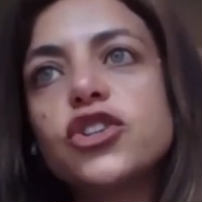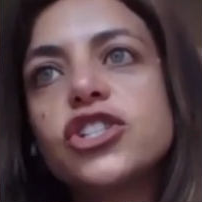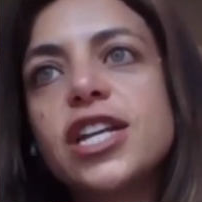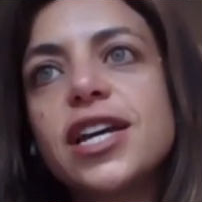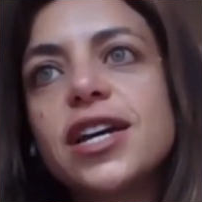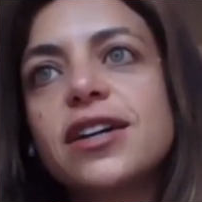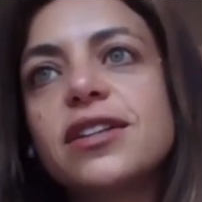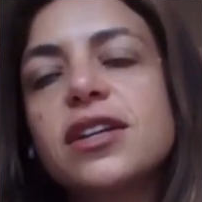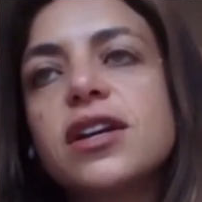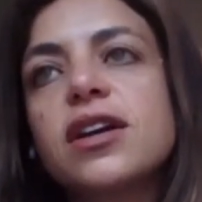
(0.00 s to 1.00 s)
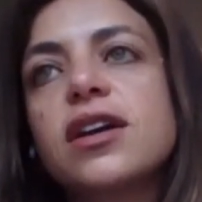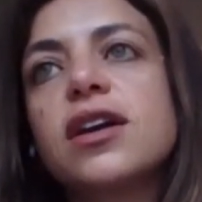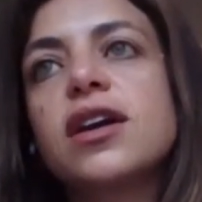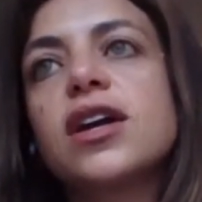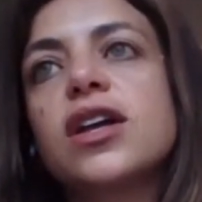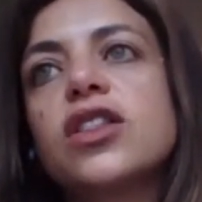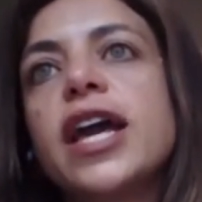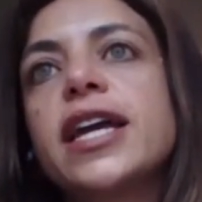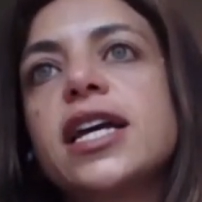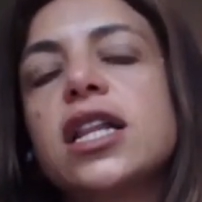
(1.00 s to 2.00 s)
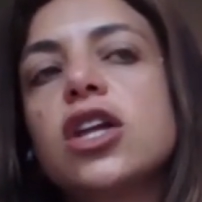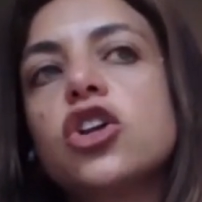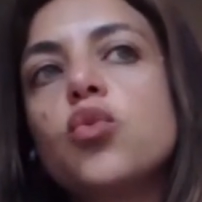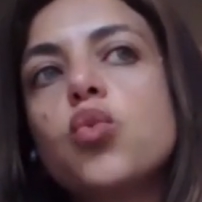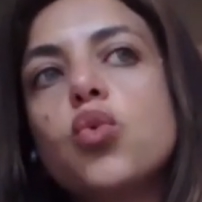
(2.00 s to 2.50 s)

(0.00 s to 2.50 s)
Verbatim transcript: understand like